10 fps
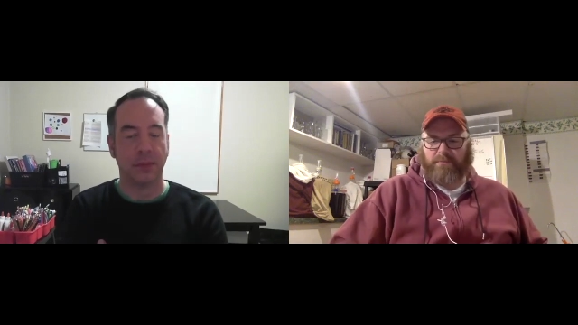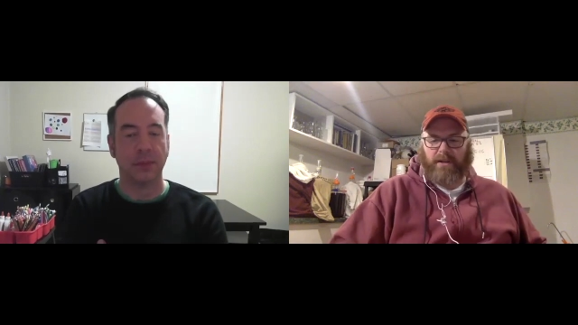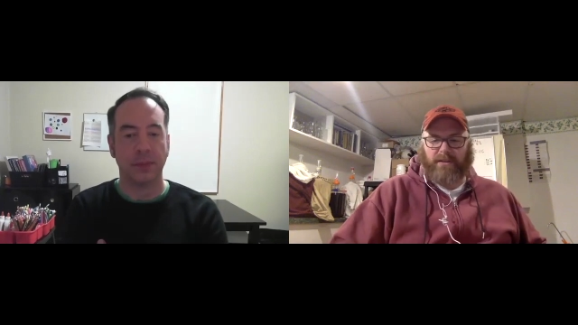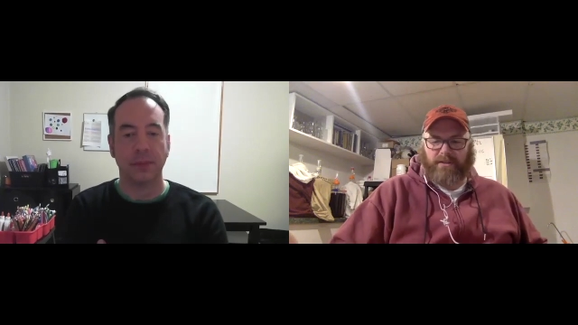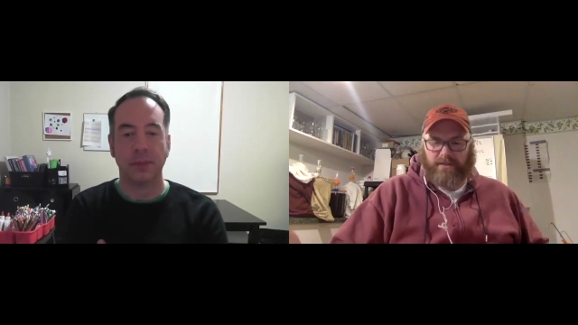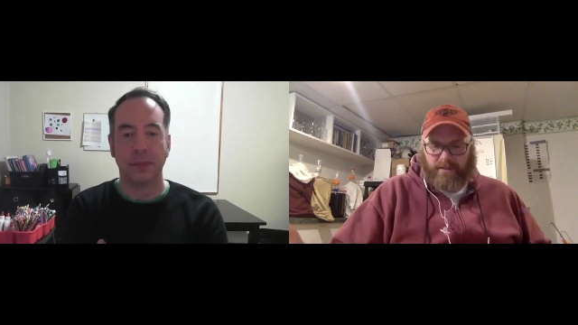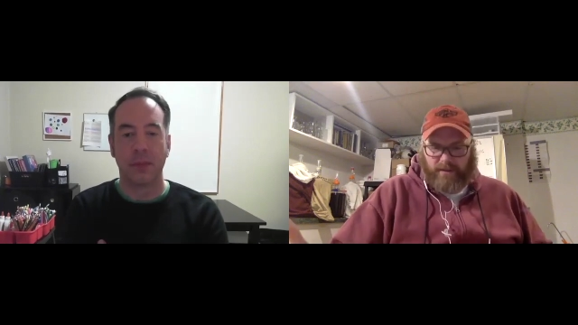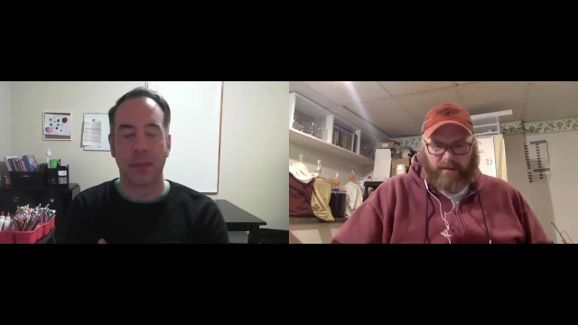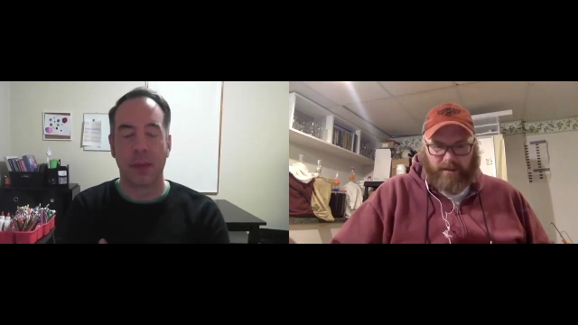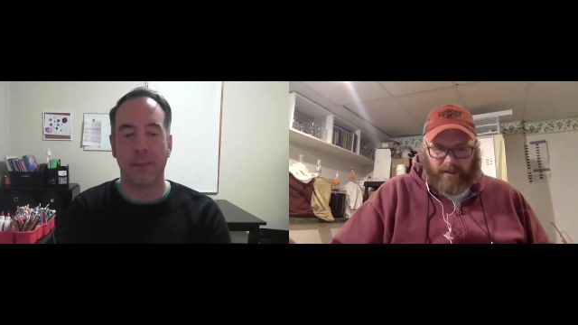Speaker 1: It's
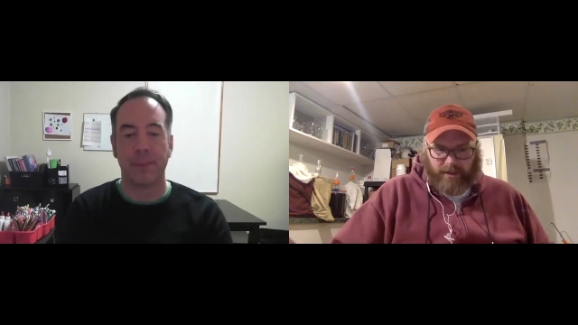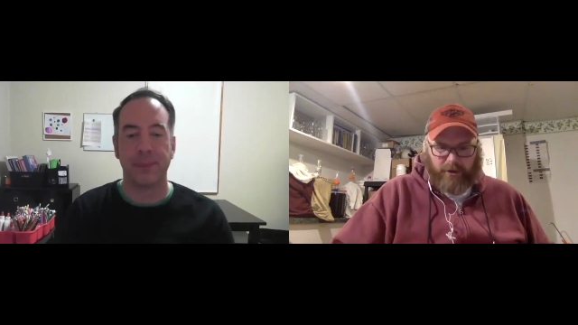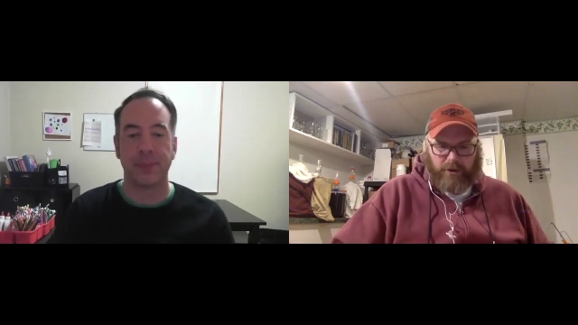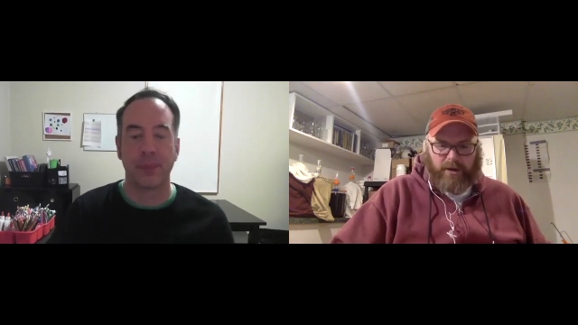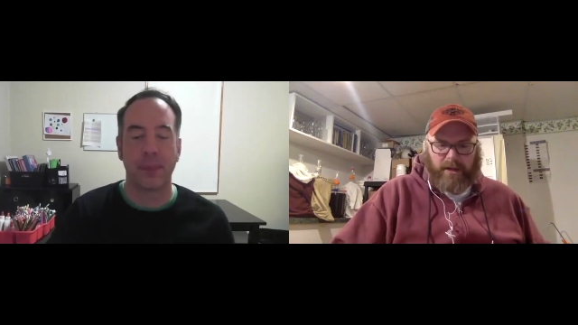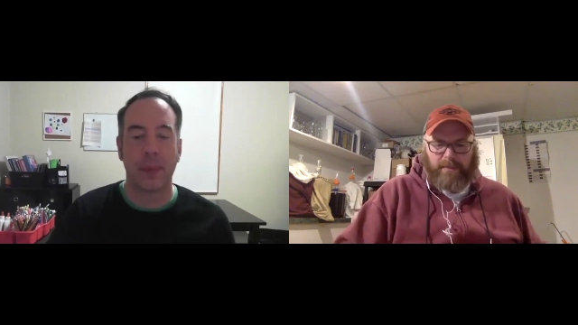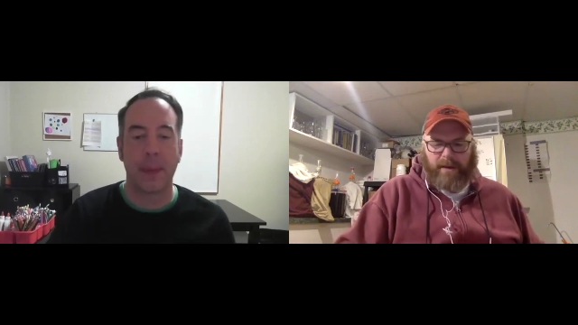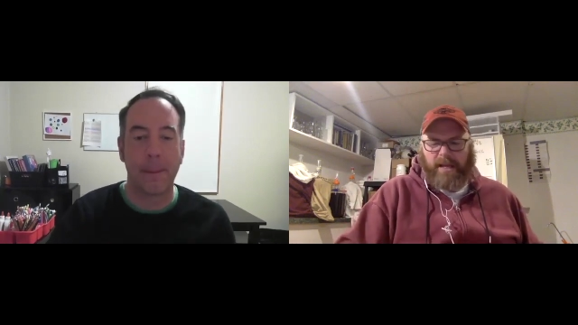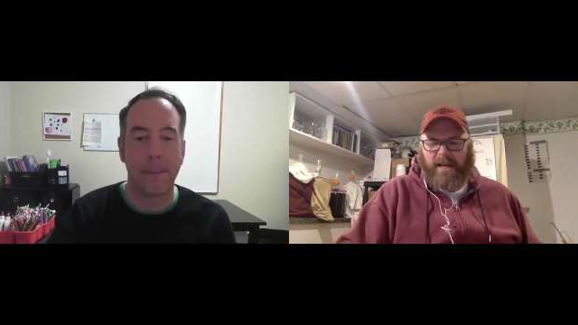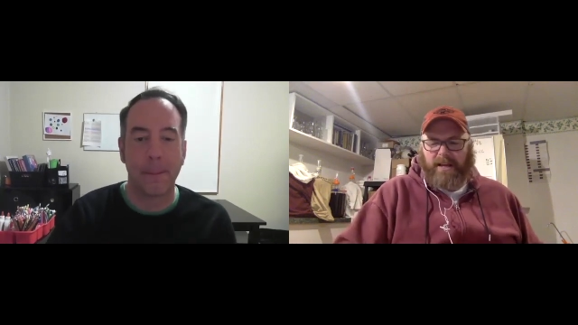a little unique,
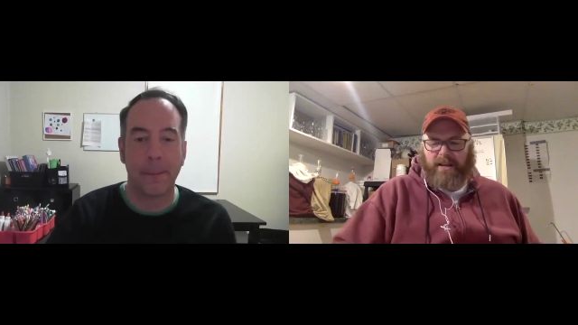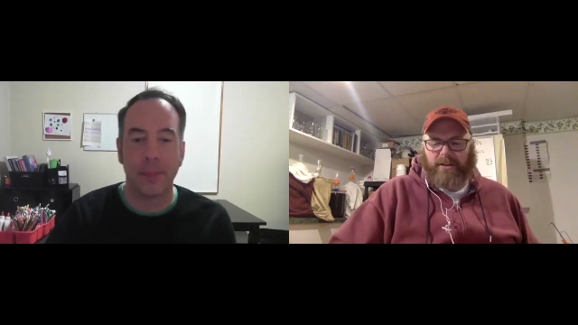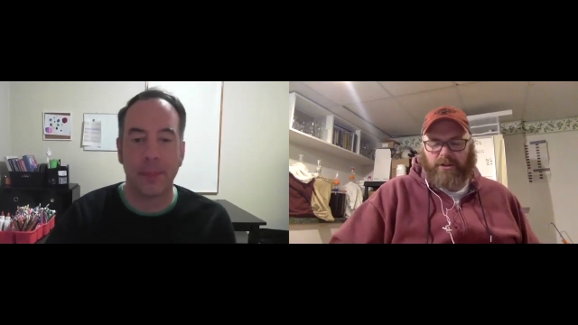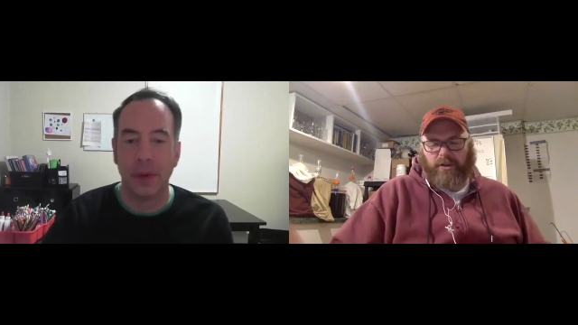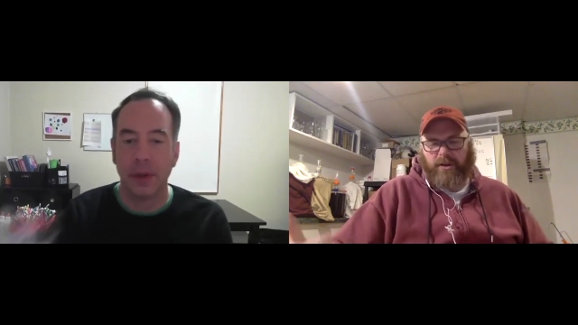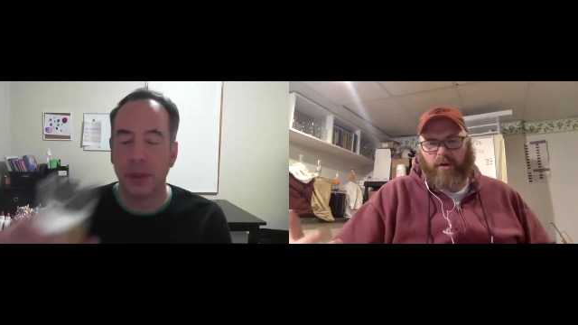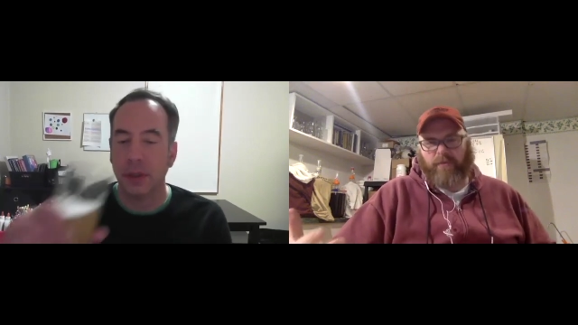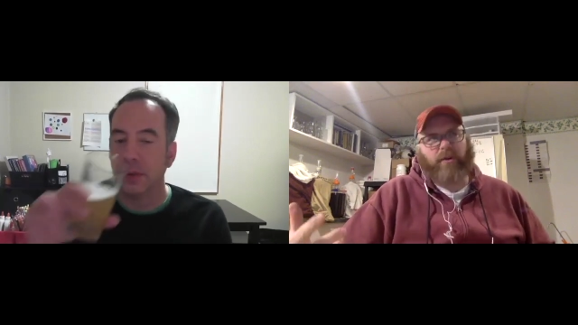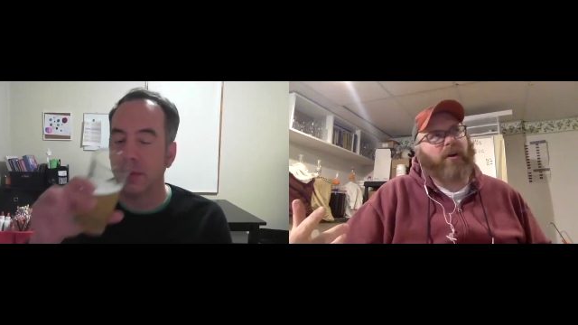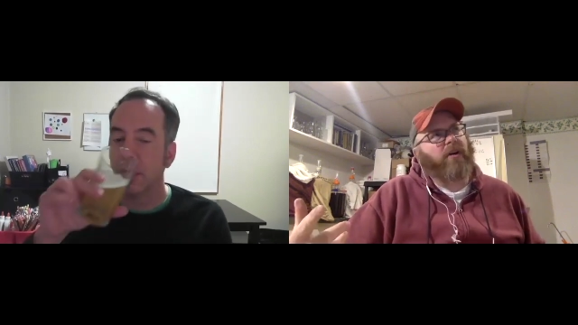but so the
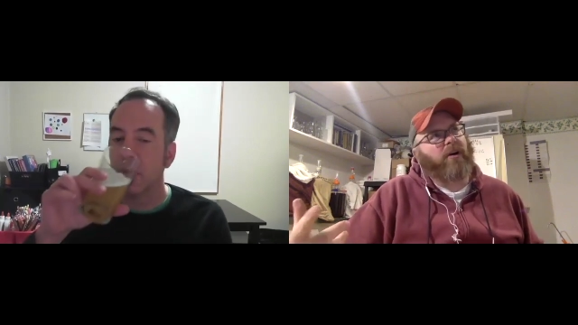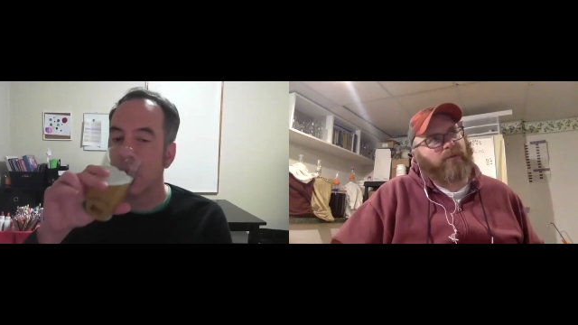overall